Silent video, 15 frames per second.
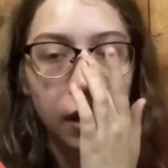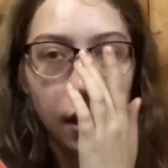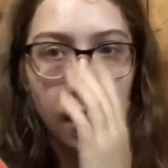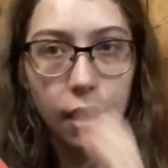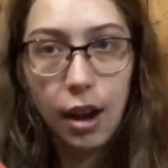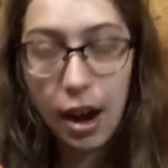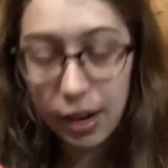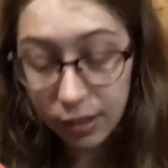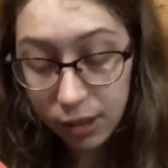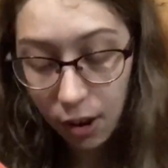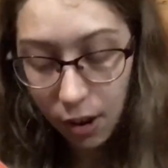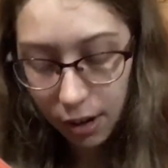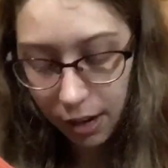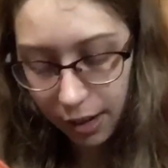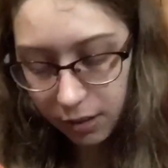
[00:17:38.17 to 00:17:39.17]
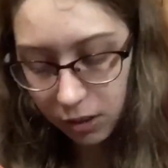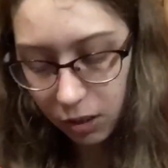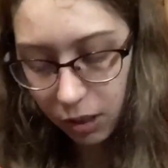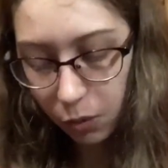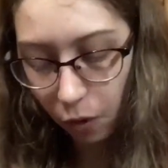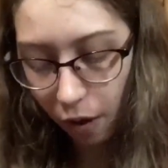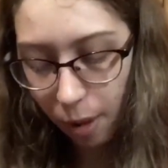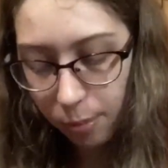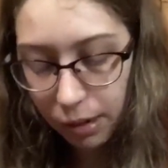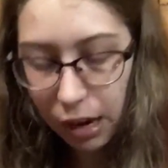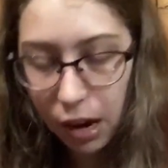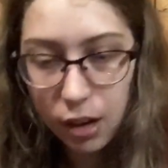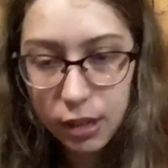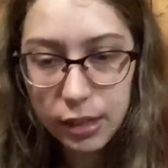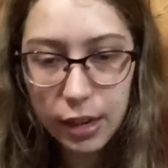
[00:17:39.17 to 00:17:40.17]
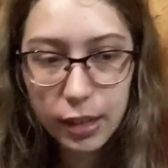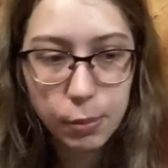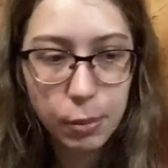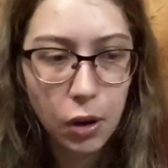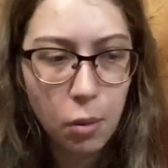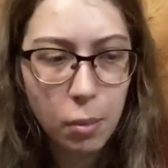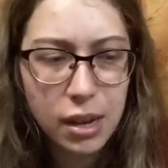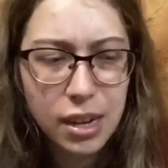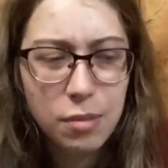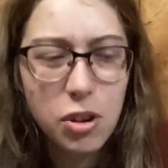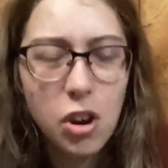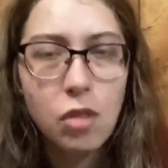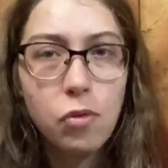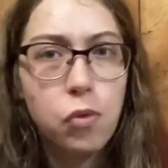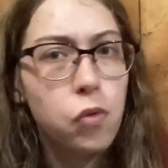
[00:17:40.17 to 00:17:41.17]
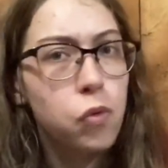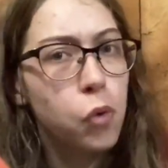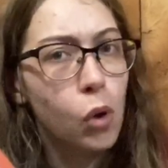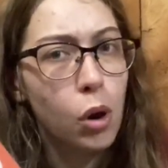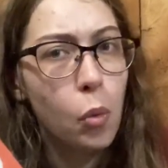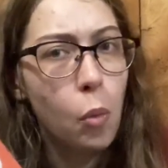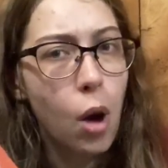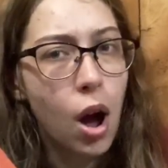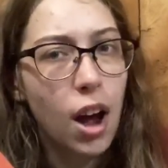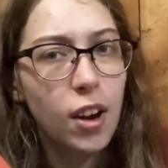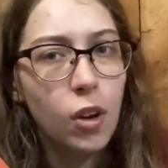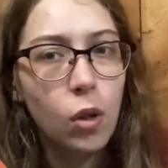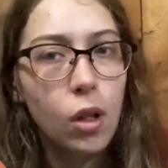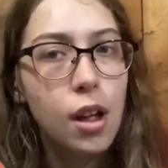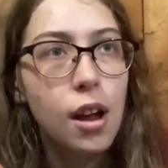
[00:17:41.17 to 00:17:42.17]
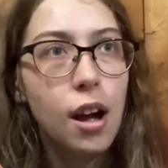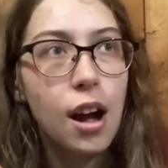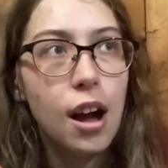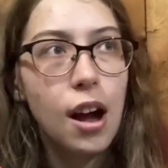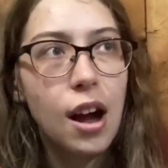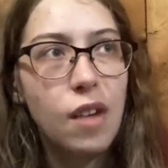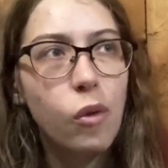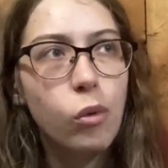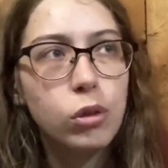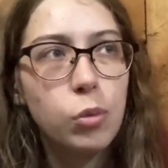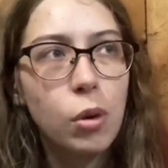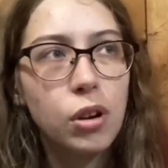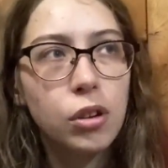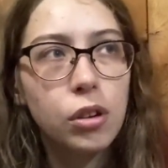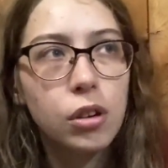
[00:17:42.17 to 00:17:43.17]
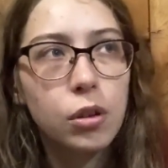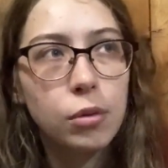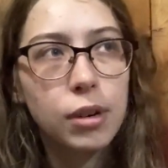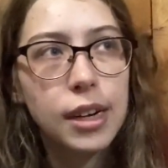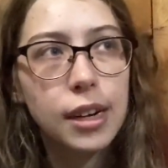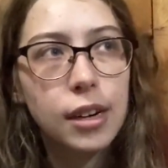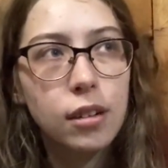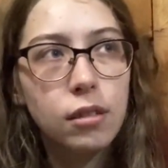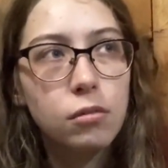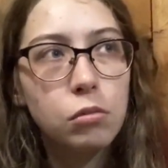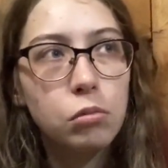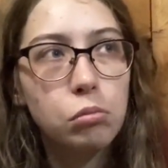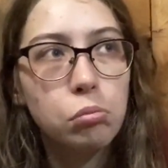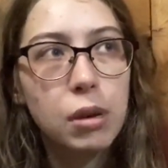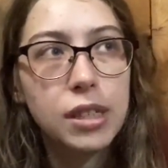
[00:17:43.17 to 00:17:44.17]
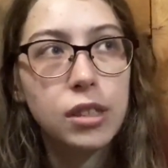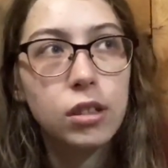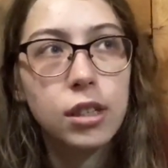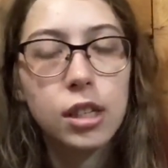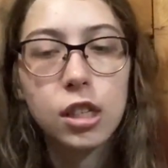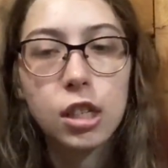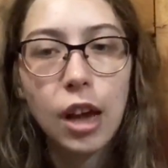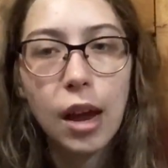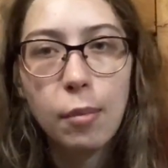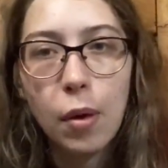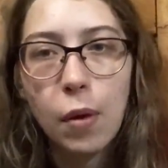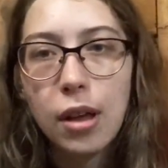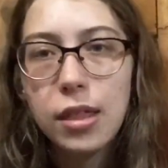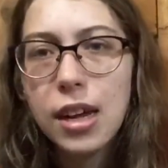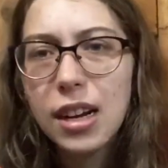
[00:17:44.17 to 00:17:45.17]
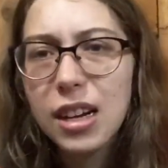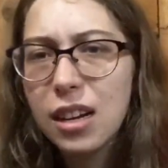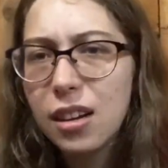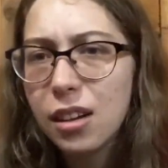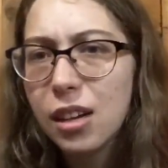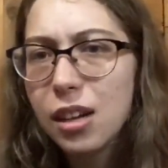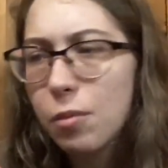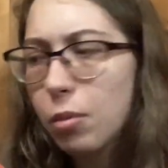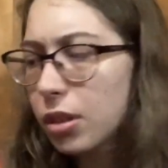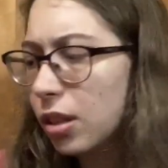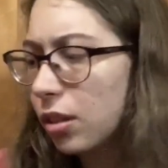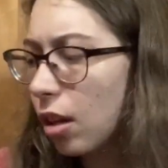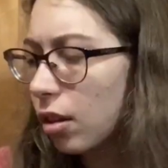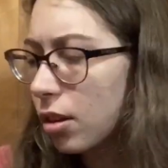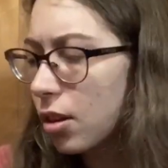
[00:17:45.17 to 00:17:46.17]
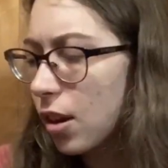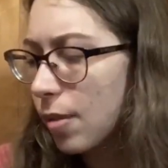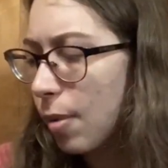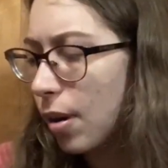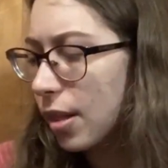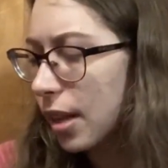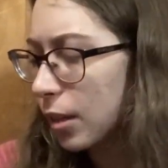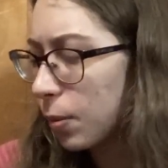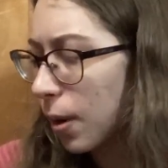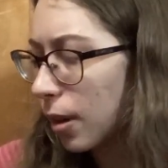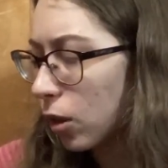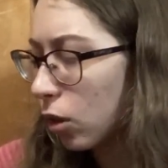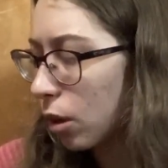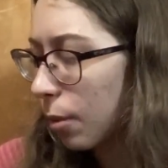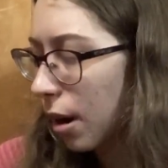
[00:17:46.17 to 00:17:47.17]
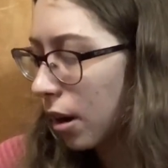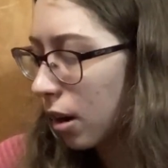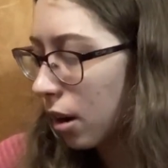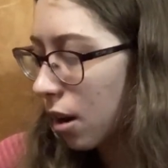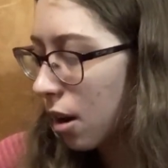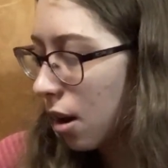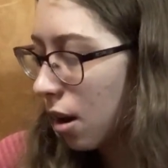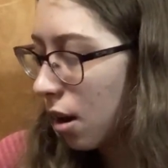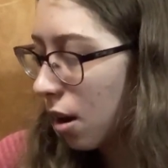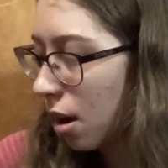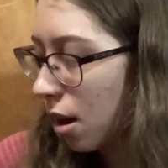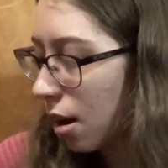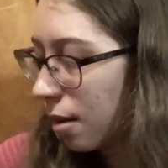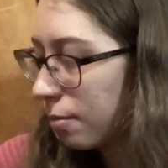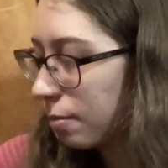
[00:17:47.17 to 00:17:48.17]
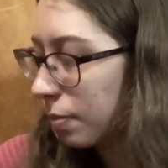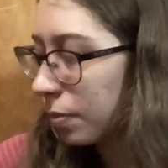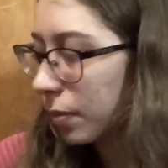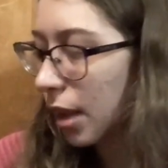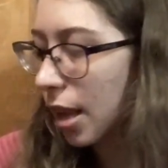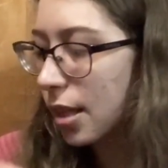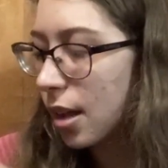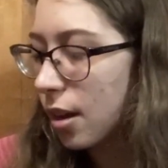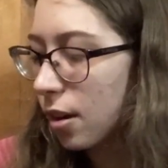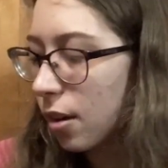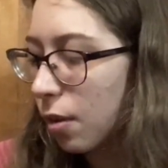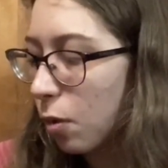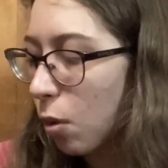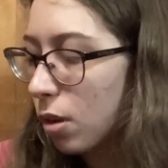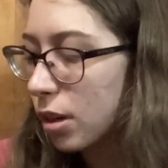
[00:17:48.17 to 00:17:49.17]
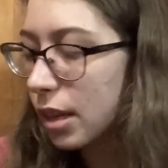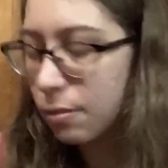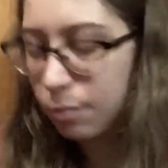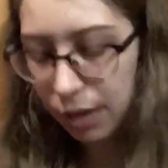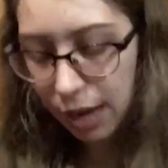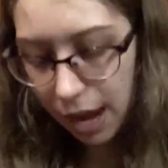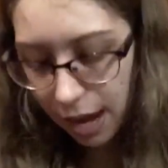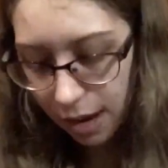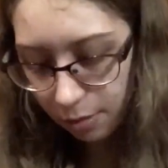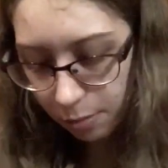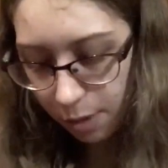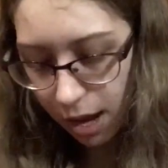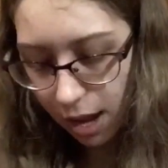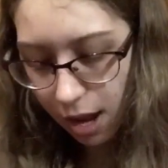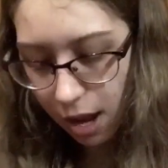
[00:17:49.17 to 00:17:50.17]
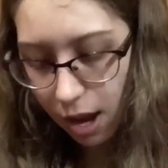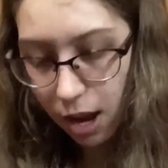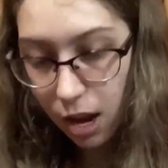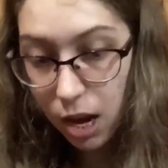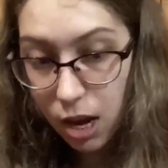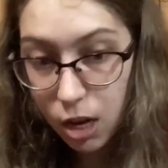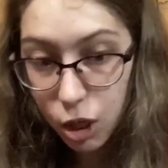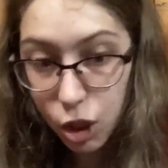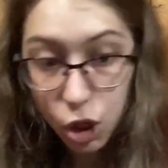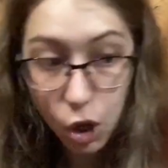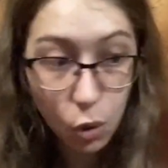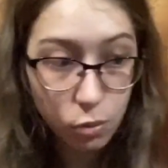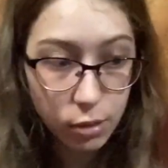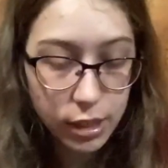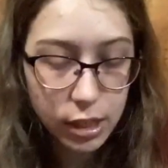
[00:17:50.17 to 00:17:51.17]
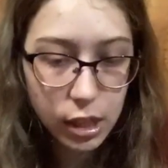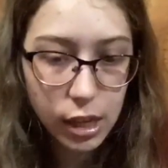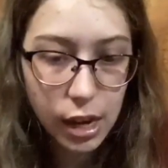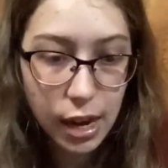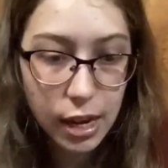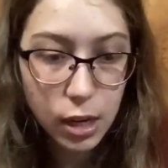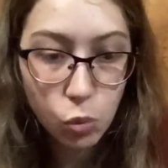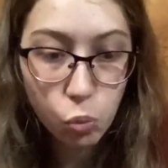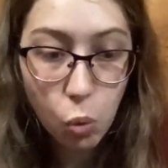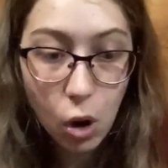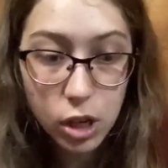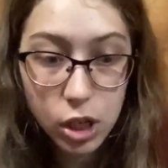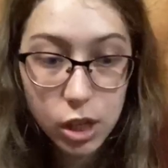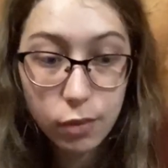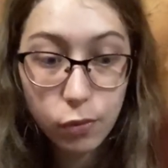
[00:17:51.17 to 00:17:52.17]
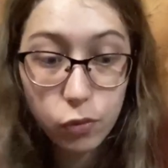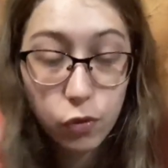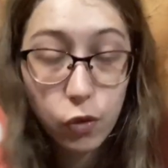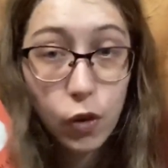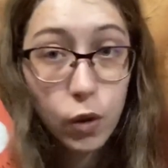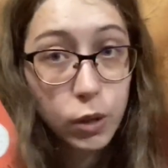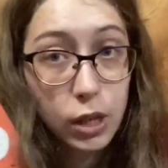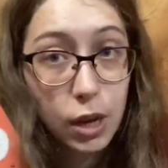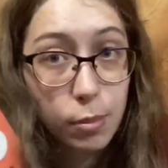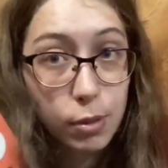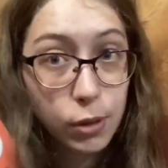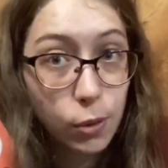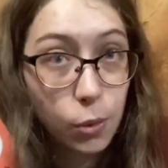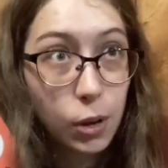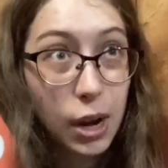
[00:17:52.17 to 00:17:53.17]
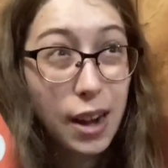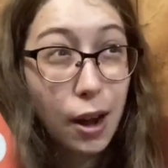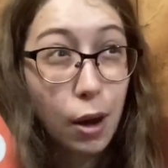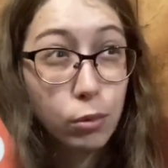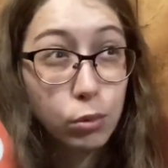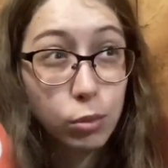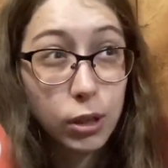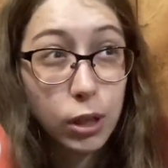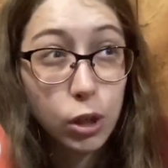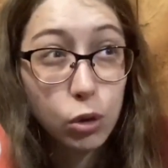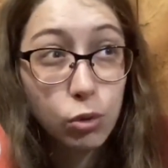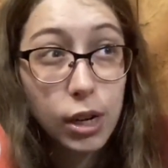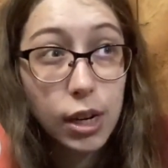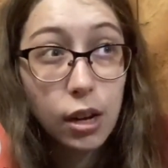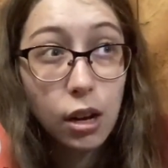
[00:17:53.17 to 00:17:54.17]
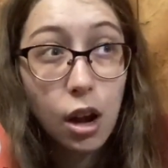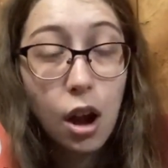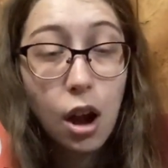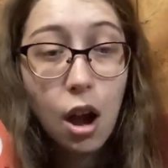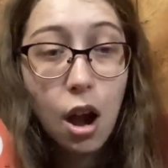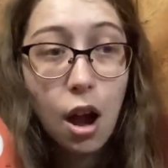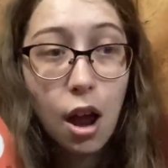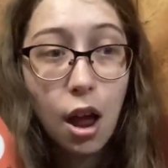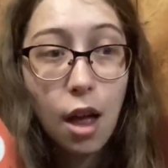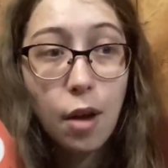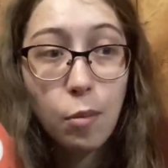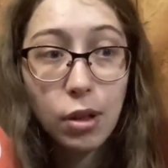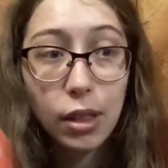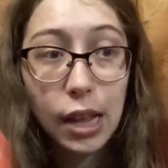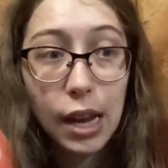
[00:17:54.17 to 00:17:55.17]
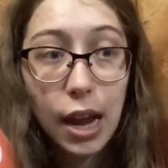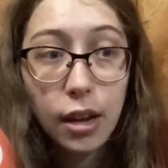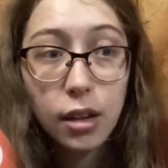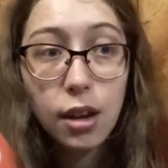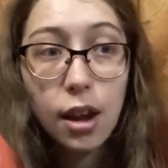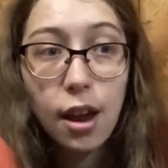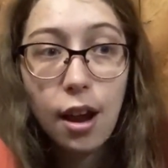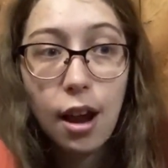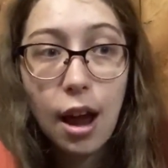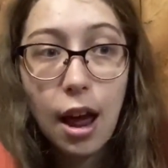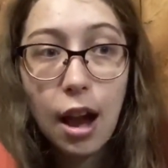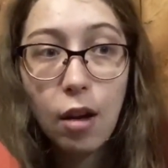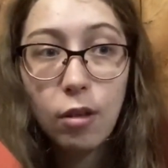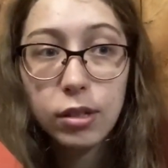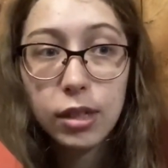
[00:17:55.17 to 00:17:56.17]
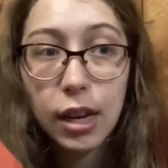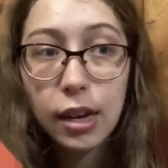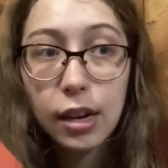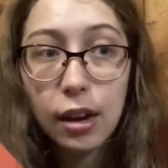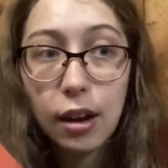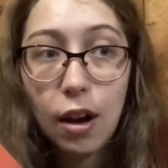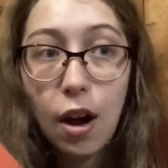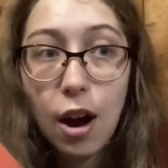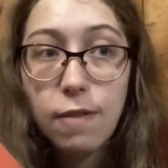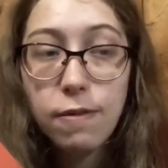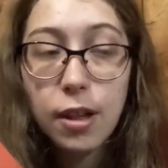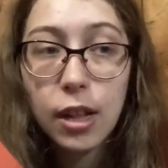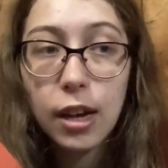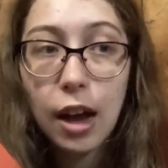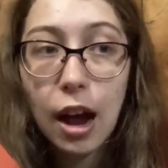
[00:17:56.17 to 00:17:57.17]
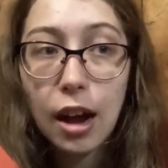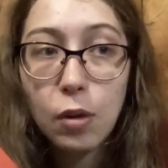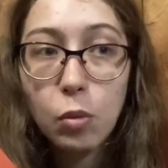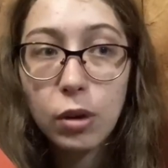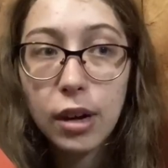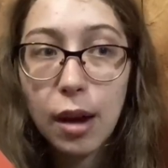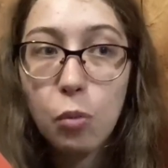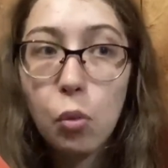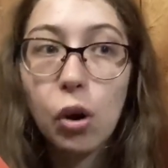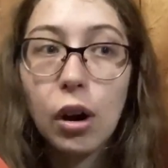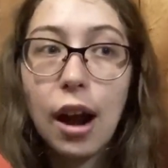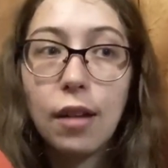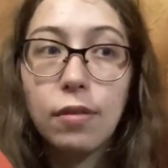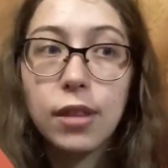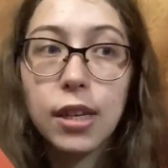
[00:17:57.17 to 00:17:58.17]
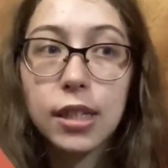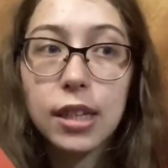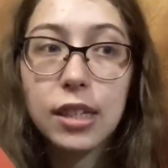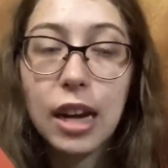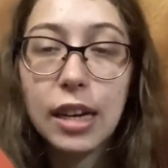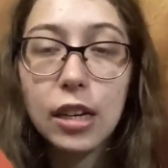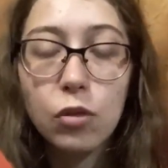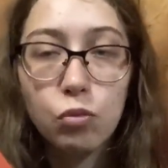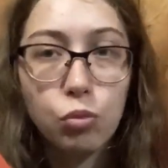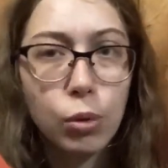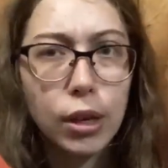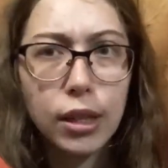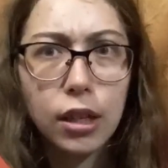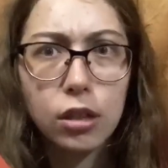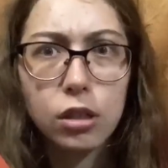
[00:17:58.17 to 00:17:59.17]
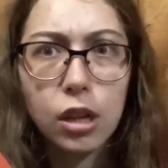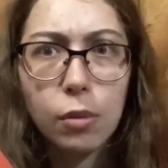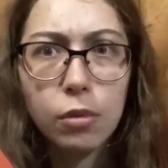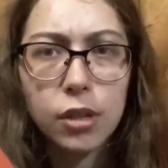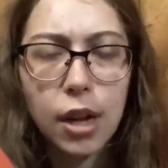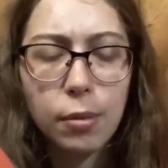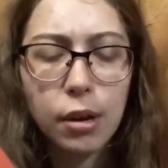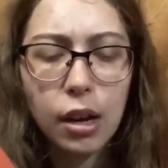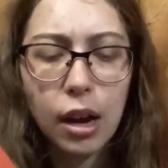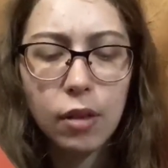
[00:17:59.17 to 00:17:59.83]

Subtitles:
I saw and I instantly grabbed because it's been on my TBR for a while. I've always wanted to read it, basically, since it came out. I think Books and Lala talked about it, and that's where I learned about it. And then, of course, it became a show recently, and I did watch the first episode, and I was really intrigued and really liked it. And I was like, I feel like I would get more out of this because I didn't really understand what was happening.